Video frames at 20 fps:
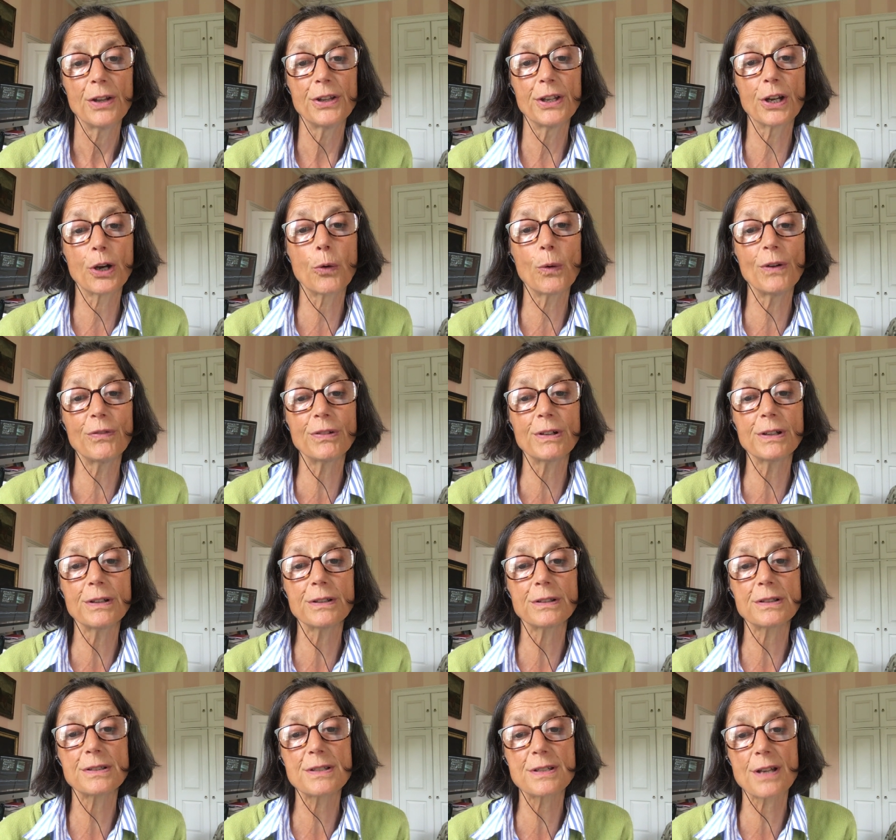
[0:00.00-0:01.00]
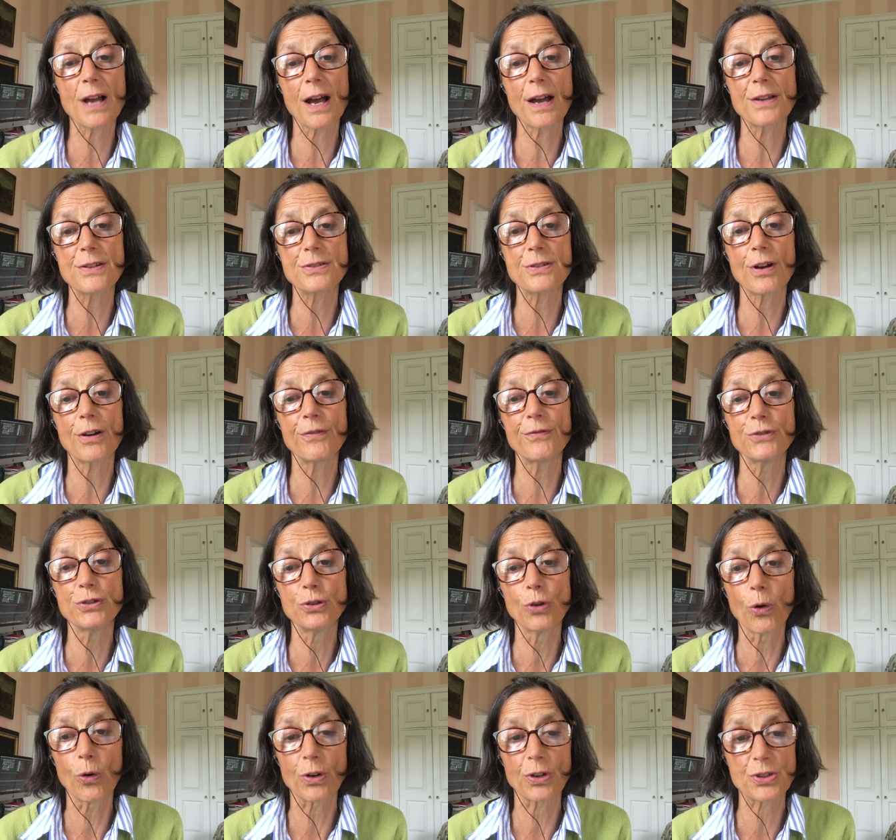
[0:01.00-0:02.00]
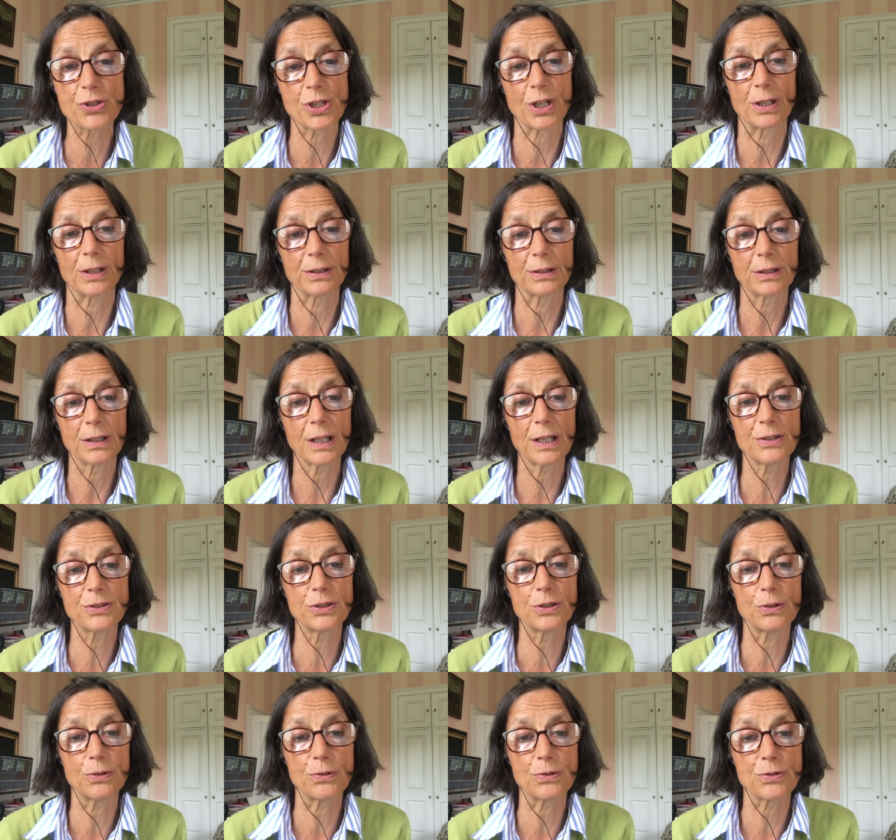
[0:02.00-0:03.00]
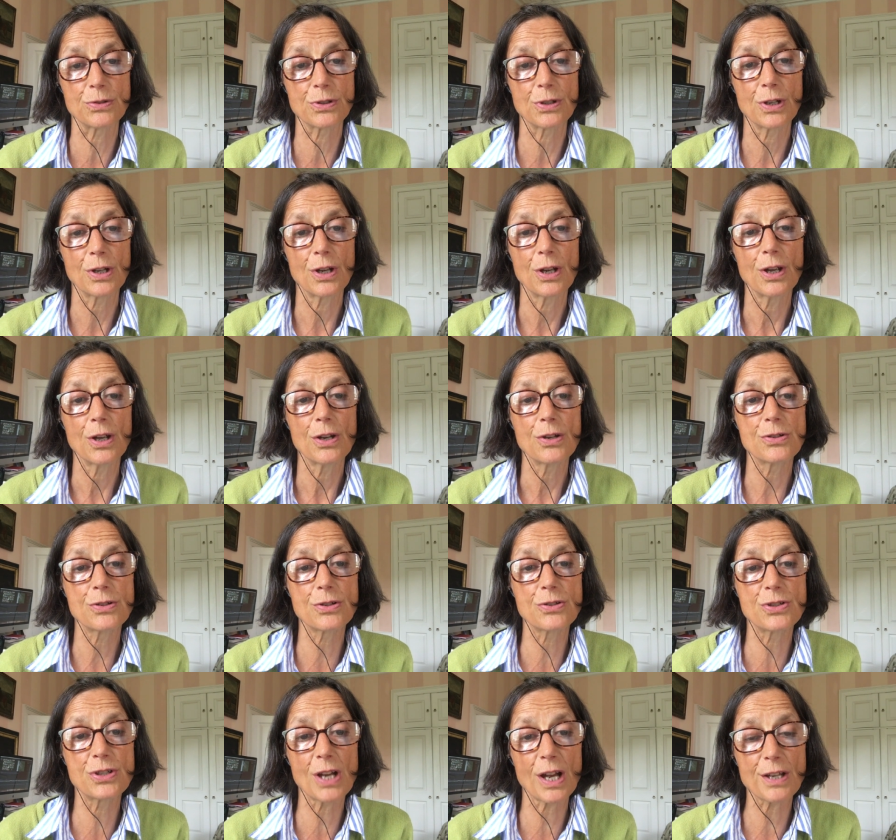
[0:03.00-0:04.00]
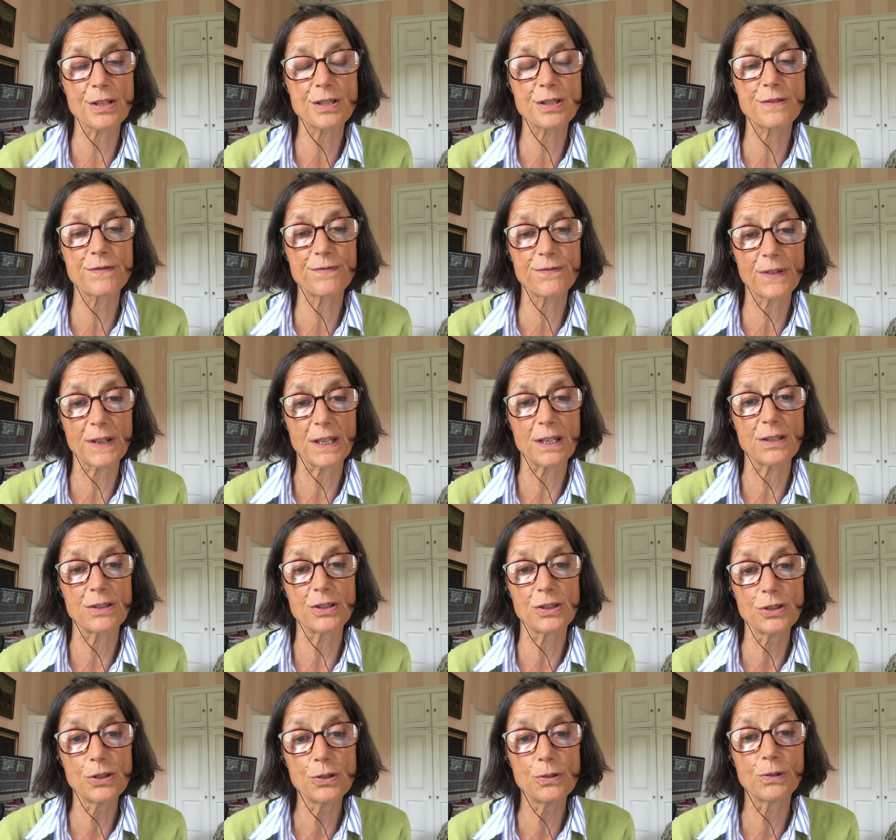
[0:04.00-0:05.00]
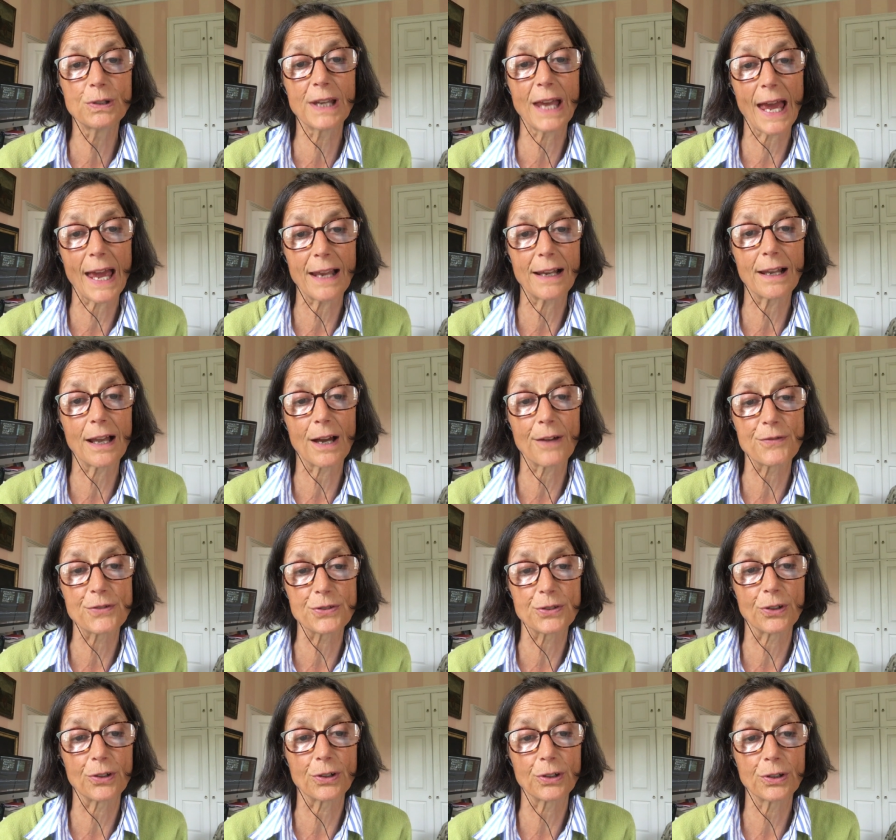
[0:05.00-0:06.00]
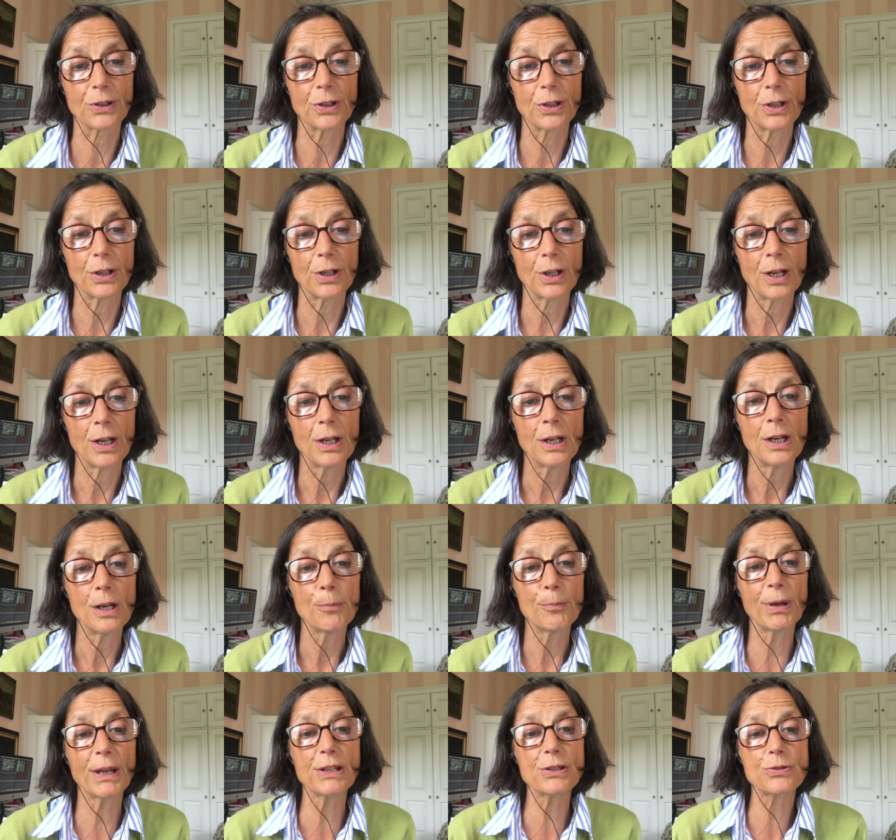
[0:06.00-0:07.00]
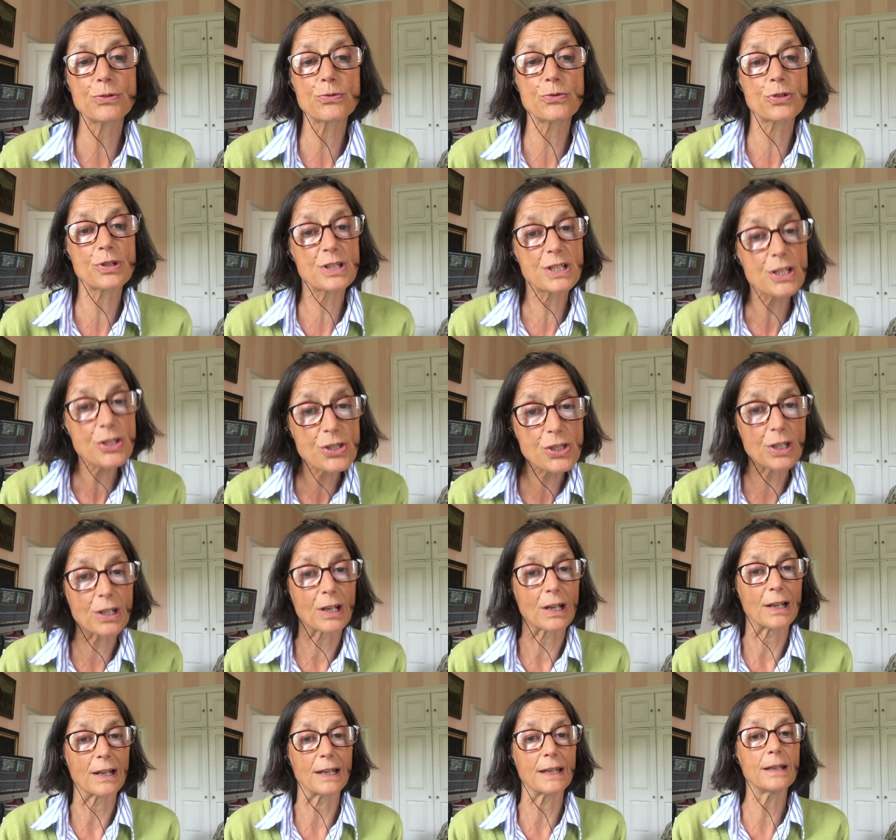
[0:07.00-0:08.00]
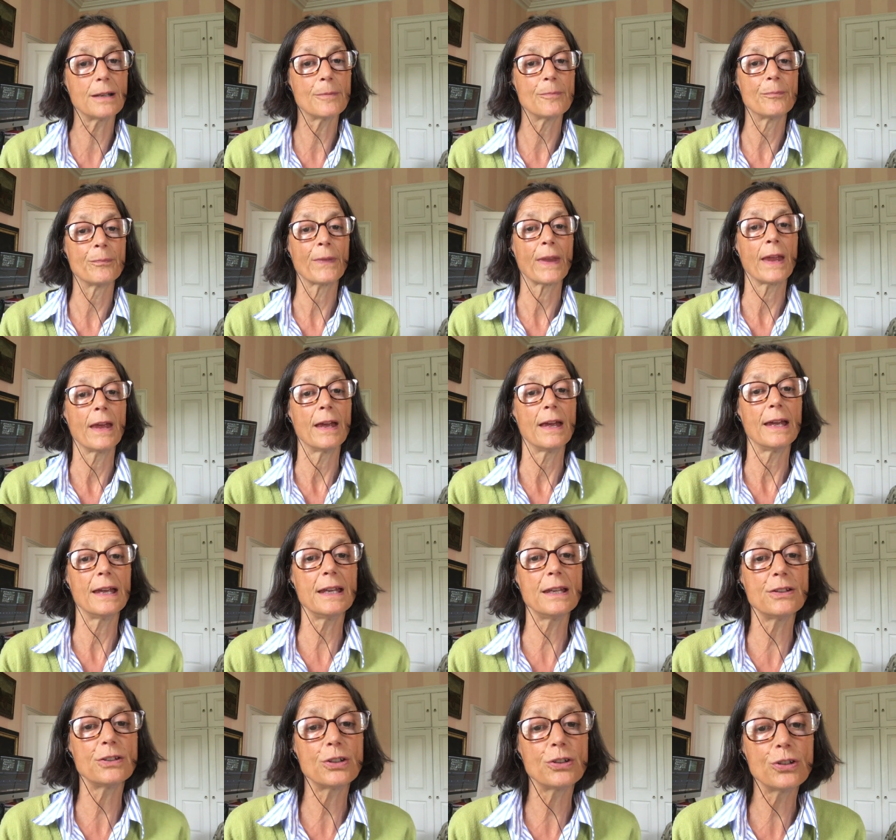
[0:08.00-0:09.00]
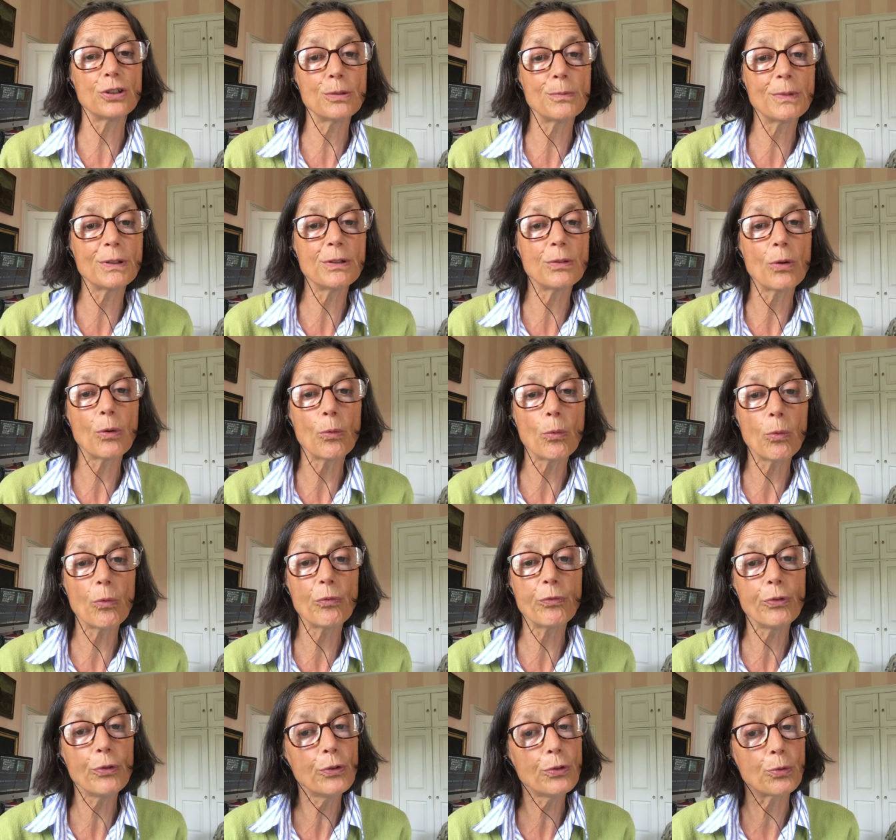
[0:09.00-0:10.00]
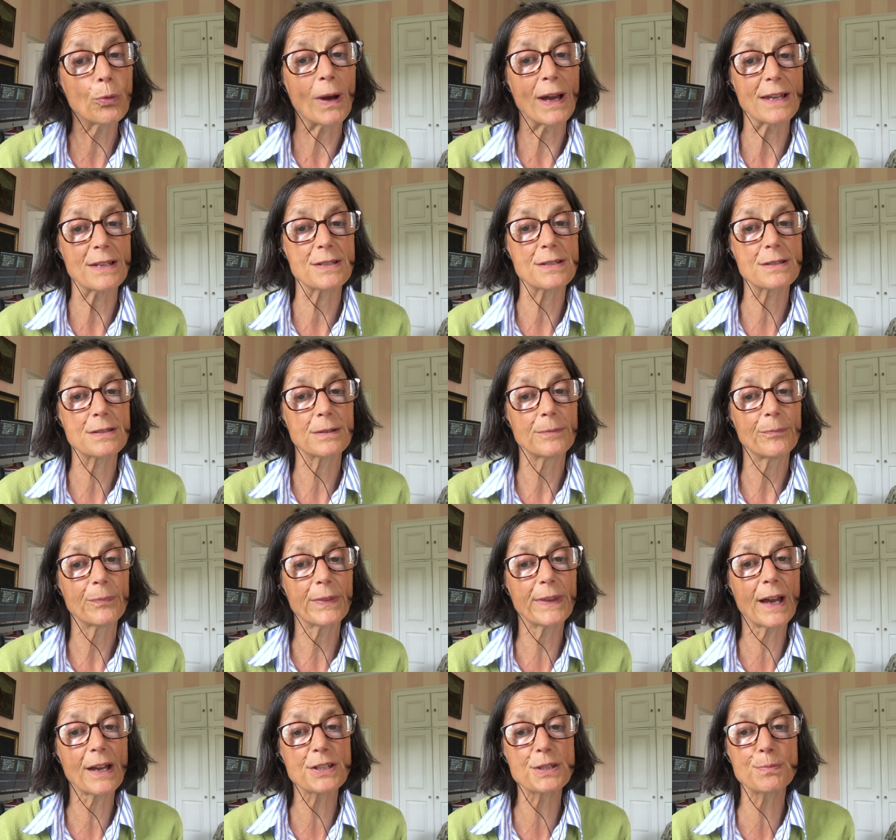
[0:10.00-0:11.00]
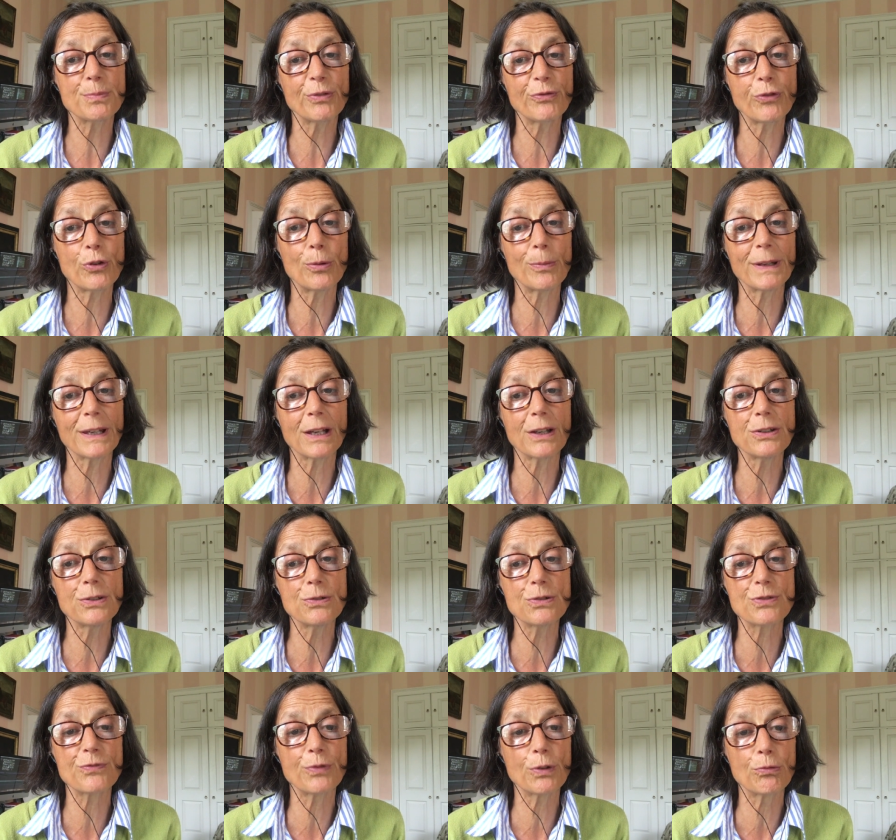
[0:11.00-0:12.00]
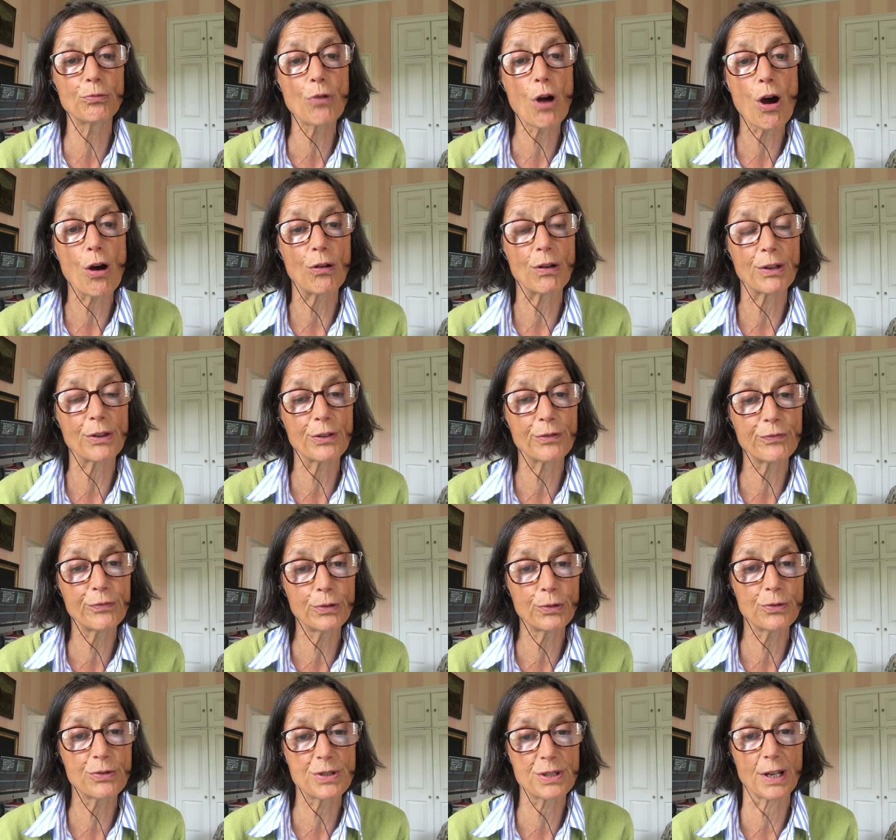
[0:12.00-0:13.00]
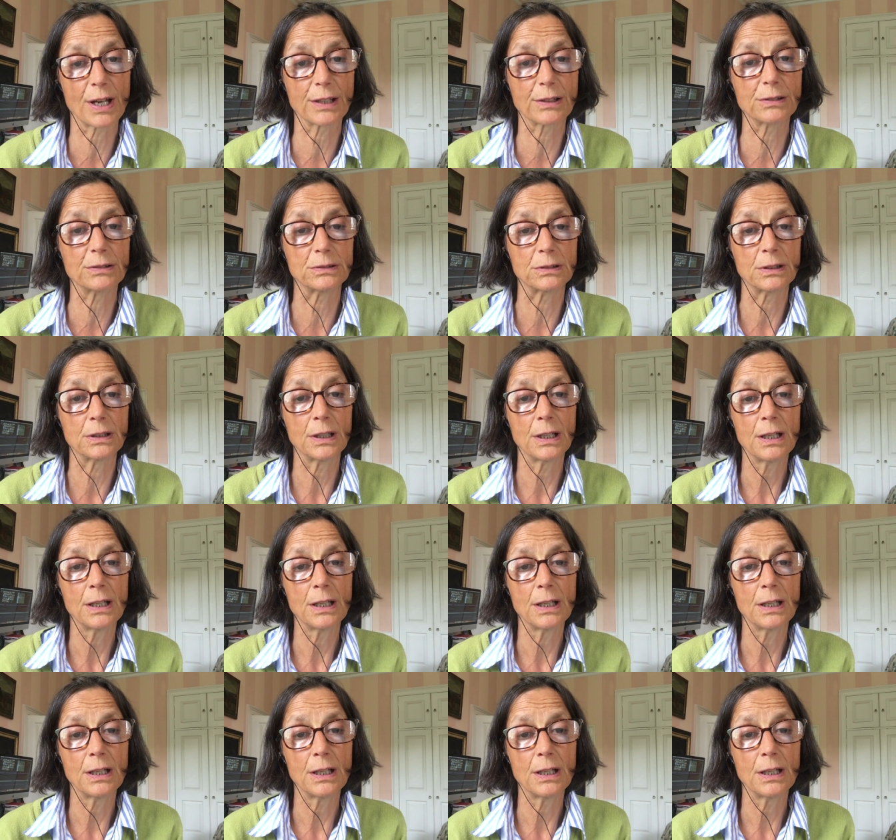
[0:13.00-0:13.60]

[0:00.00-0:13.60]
The equivalent size of Yorkshire is used to just feed UK livestock. Pigs traditionally eat human food waste, thus performing a useful role in the food cycle